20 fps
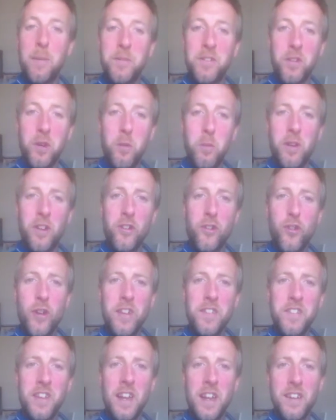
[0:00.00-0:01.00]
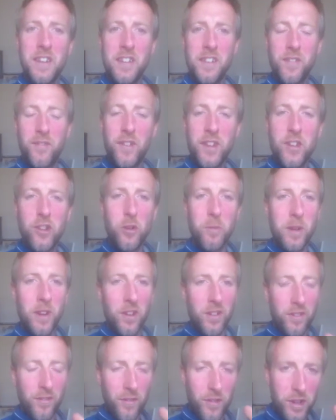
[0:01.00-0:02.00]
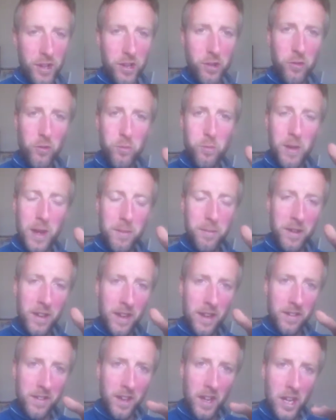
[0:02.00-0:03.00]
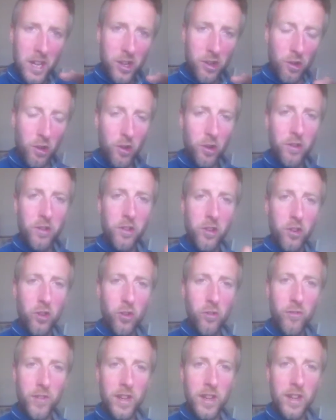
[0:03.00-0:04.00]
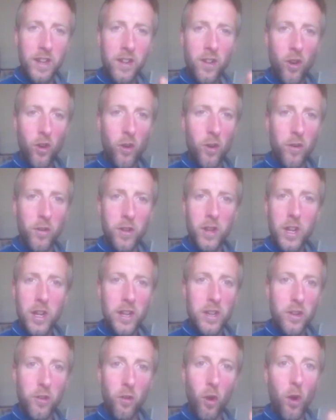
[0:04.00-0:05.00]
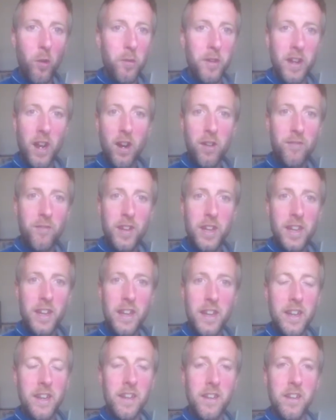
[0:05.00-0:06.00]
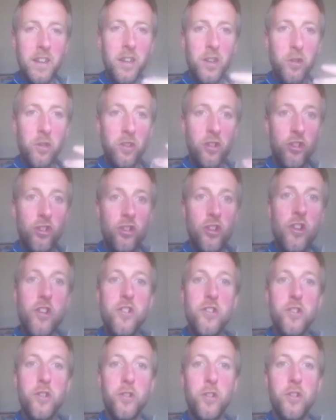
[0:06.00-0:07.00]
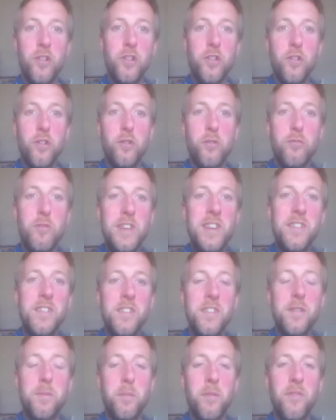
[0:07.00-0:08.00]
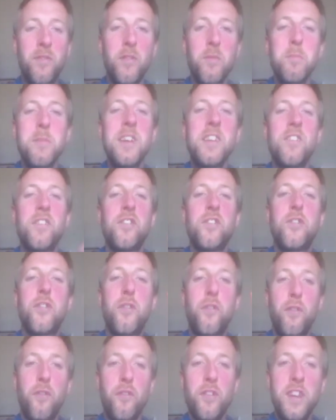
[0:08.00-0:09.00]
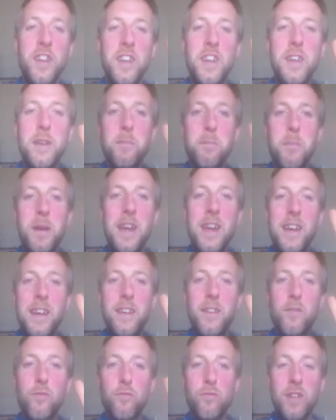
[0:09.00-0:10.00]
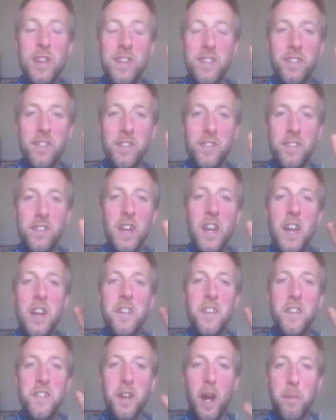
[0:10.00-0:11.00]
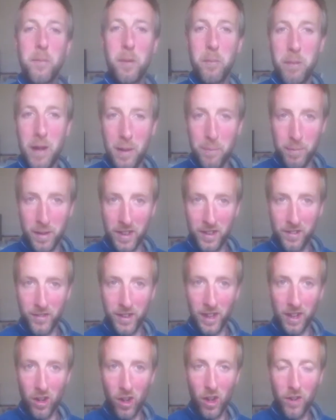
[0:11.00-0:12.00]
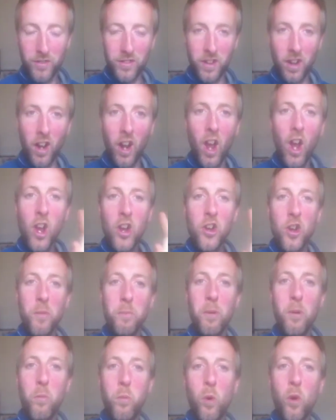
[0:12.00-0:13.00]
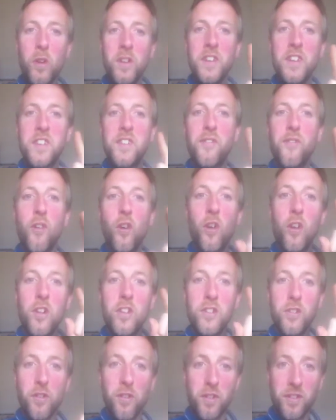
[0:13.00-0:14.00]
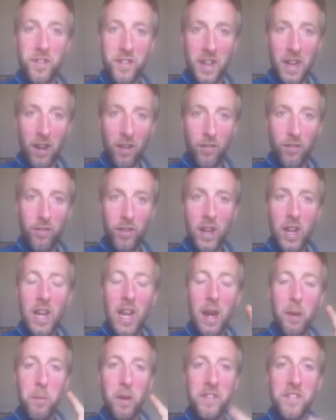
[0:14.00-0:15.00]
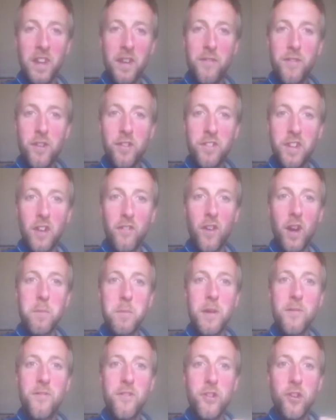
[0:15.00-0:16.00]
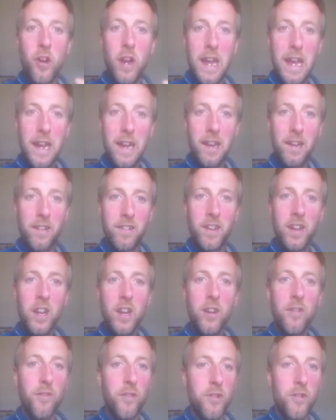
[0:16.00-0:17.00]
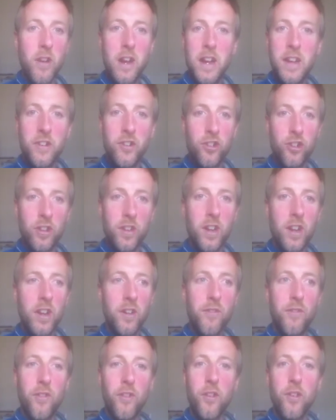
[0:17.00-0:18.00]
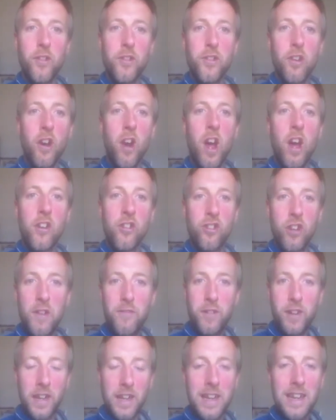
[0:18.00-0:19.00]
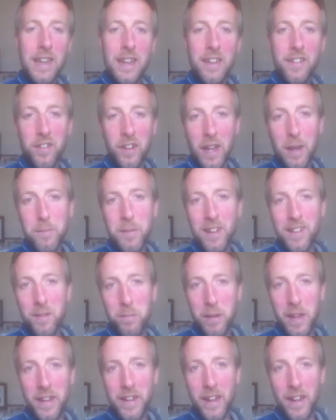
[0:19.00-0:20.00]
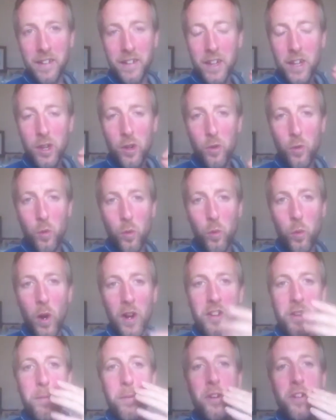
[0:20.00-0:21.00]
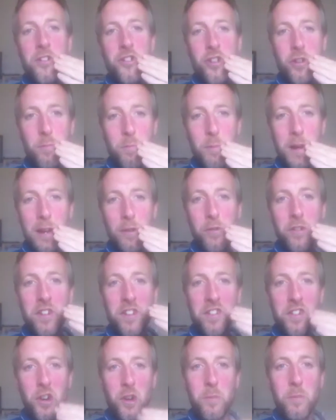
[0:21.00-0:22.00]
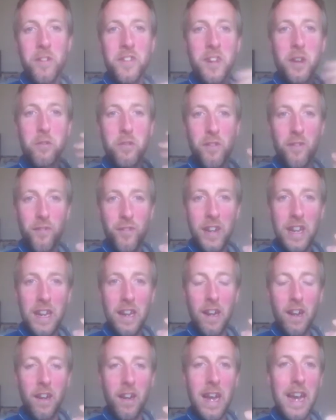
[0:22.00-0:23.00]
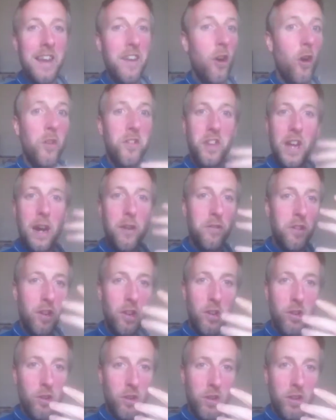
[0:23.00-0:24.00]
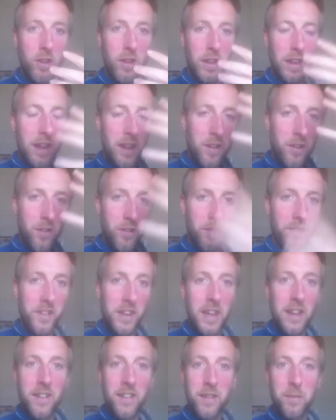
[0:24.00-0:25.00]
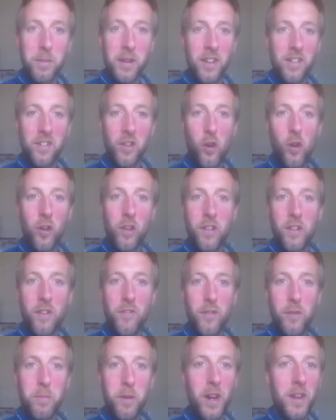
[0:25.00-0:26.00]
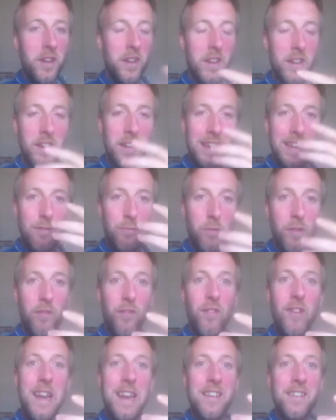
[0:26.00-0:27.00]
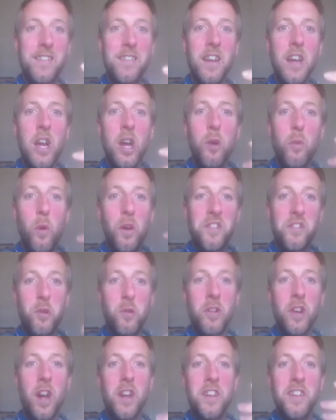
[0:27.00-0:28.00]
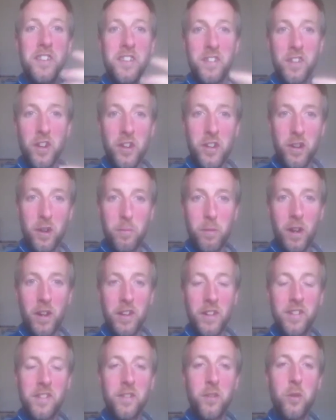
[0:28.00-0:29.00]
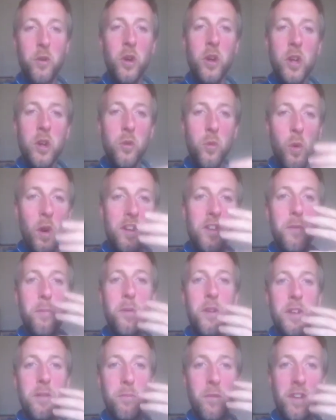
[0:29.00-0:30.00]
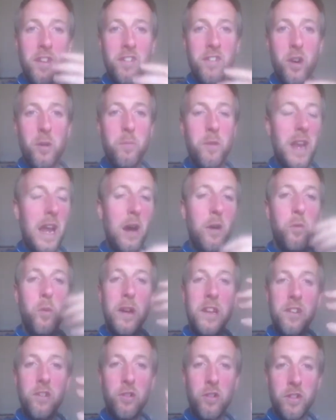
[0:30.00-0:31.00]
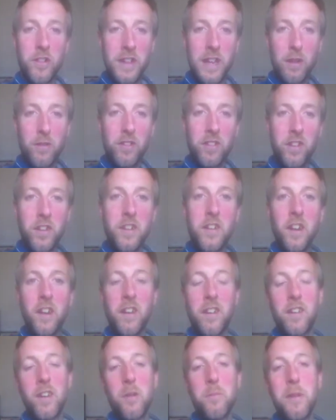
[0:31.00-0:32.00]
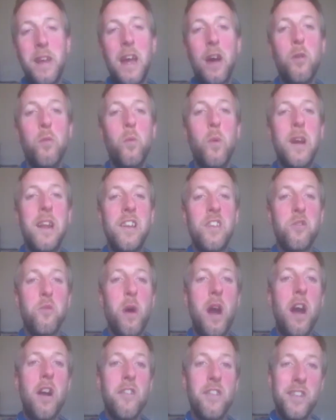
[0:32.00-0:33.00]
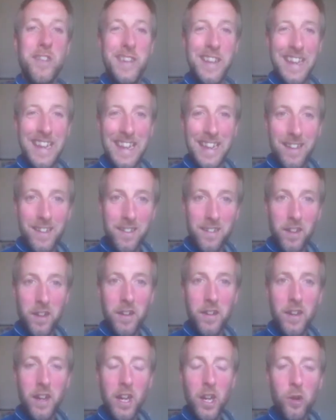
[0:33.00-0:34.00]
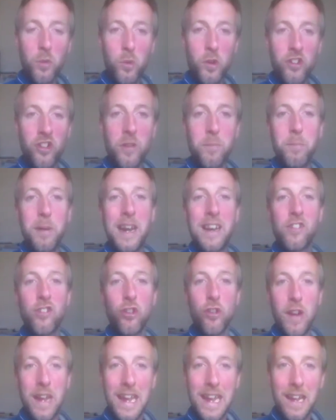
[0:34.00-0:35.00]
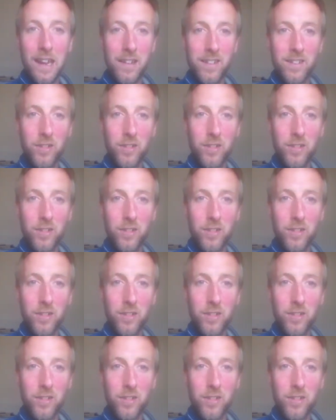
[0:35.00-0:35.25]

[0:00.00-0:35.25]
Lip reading: So I'm going to address that in this video, because for you, maybe that you're looking to go vegan or you already are vegan and you could share your reasons. But for me, there's three main reasons to adopt a plant-based vegan lifestyle. Number one, it's for yourself. I'm going to say for yourself, I mean for your health, for your energy, for your longevity. So let me explain that. What you put into your mouth determines how you feel and also how you look. Again, our skin is the biggest organ of our body and it reflects what's going on inside our body. So what you put in will determine how well you look on the outside. It'll determine how well you are on the inside, which impacts your health.